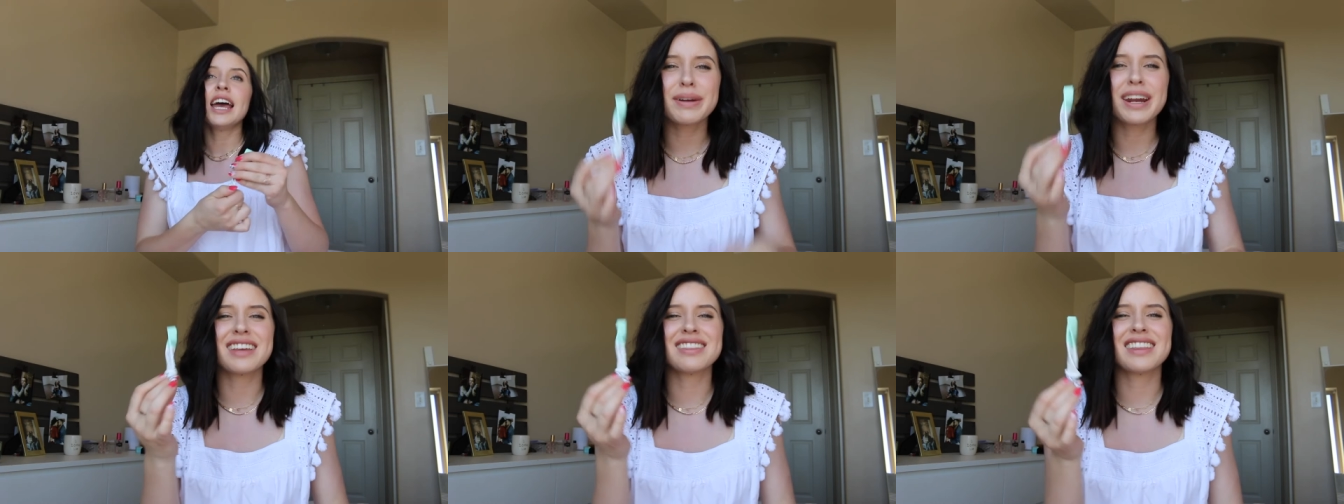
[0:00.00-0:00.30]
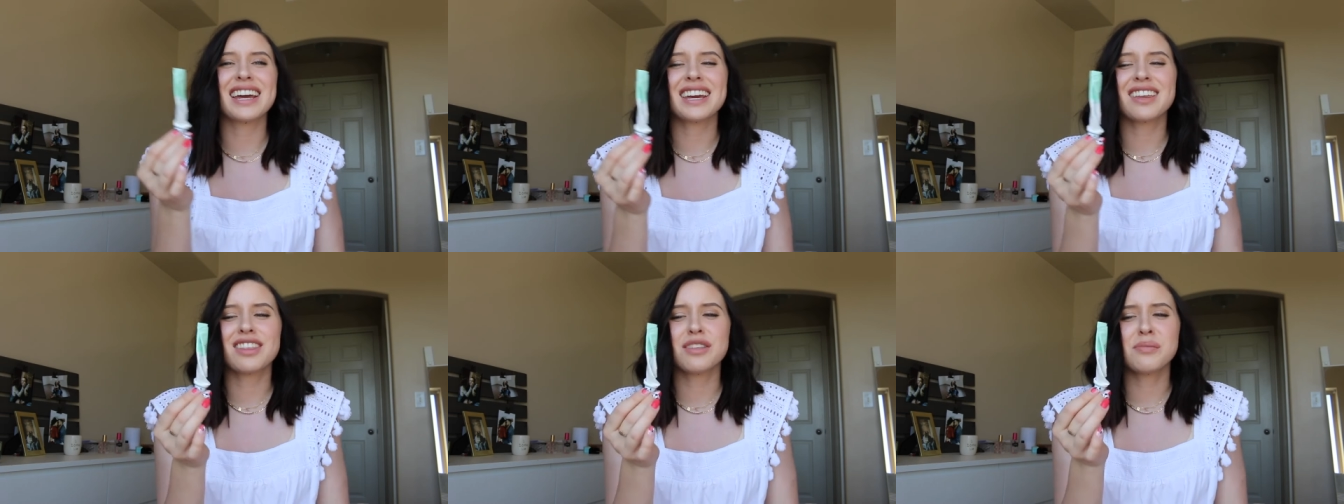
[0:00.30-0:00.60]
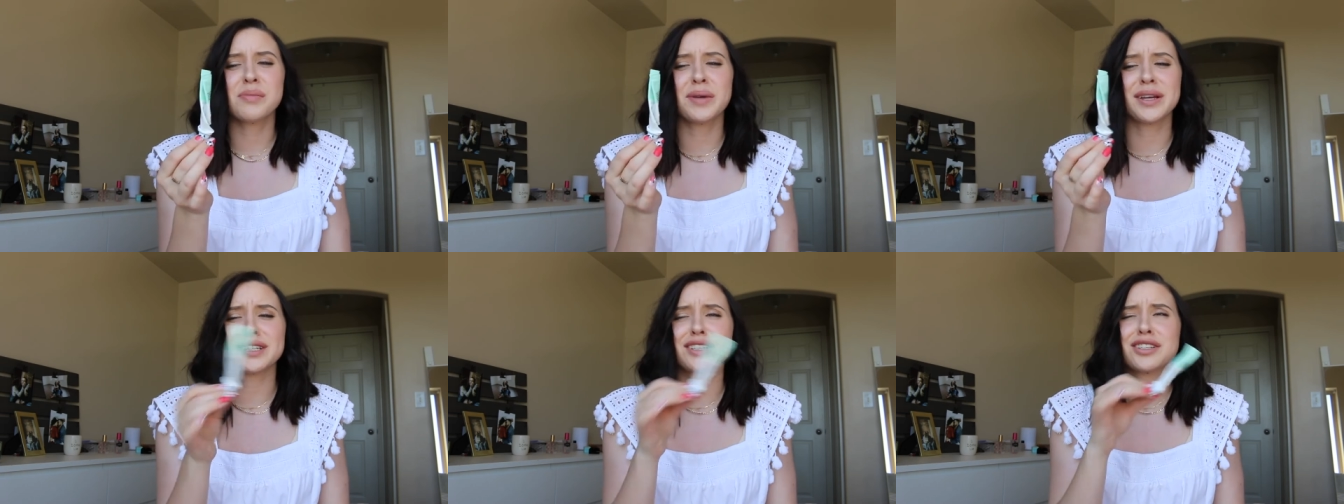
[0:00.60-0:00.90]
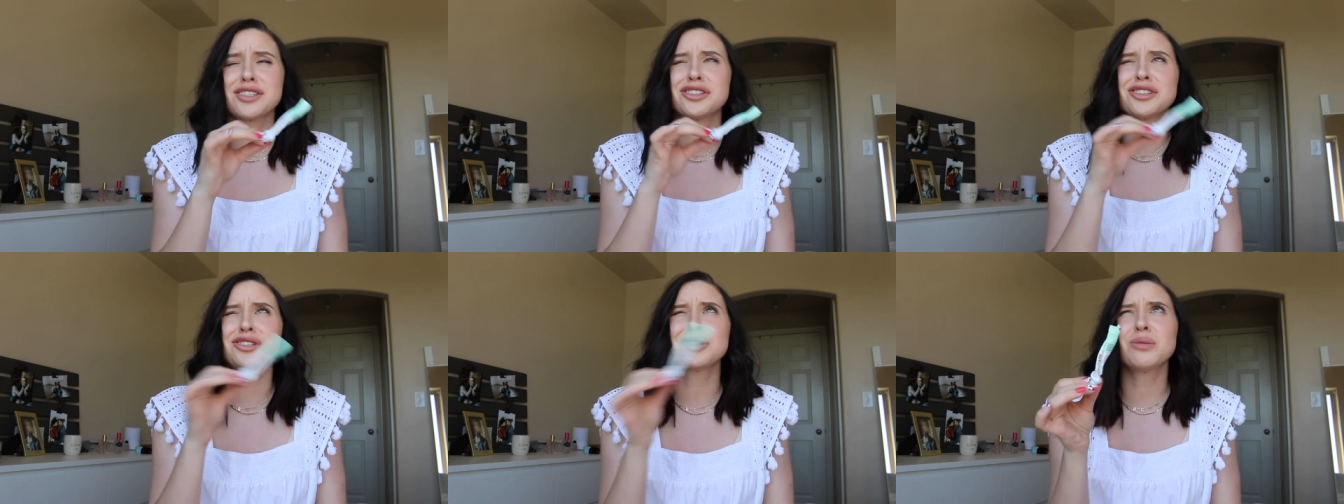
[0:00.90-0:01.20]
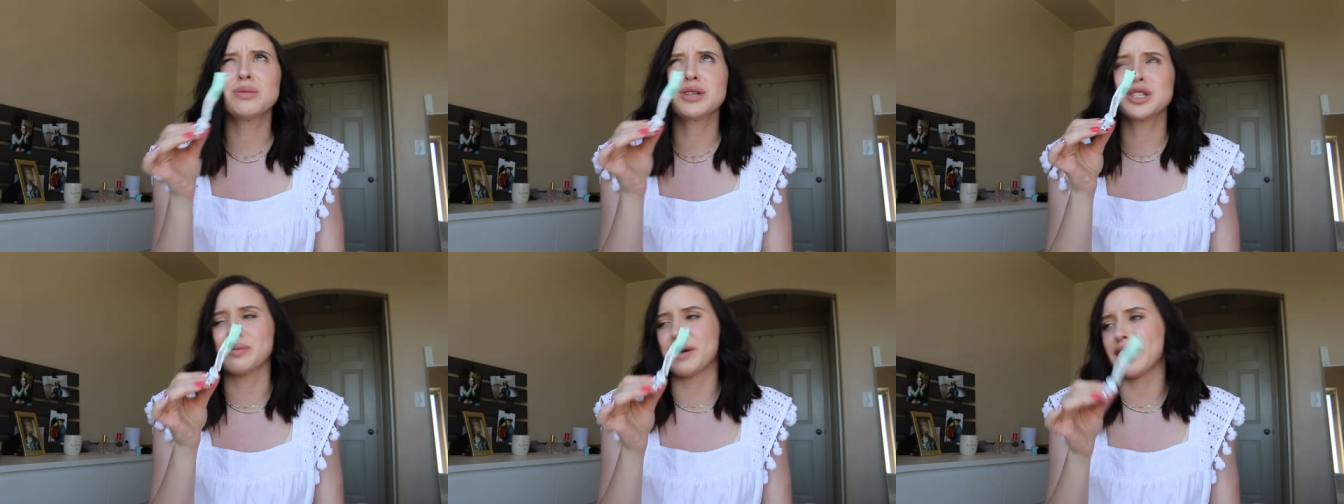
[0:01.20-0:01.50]
but I like the mint
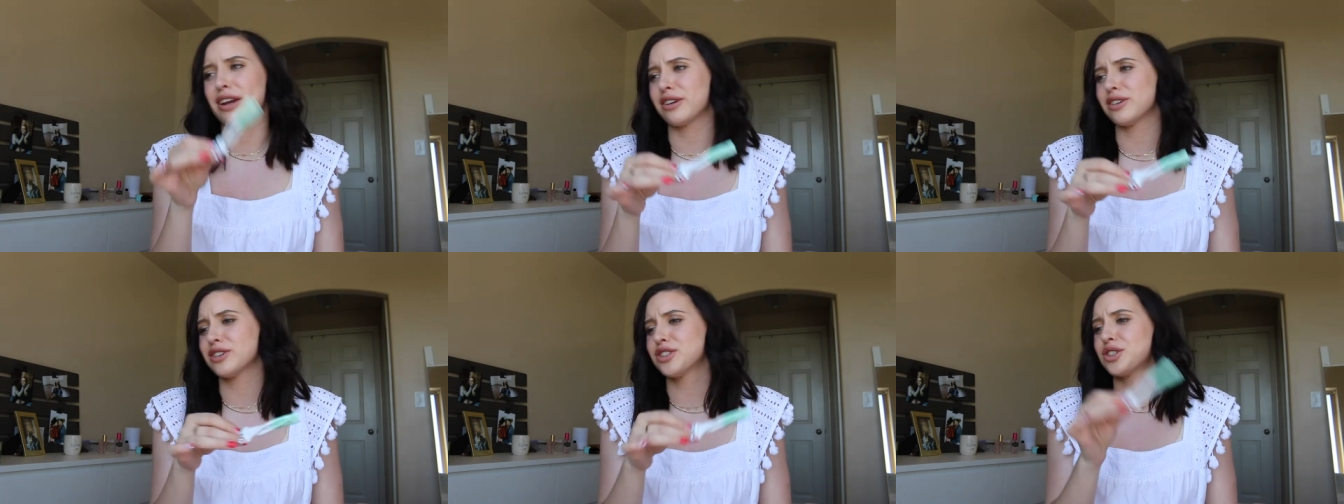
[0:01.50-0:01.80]
so much better.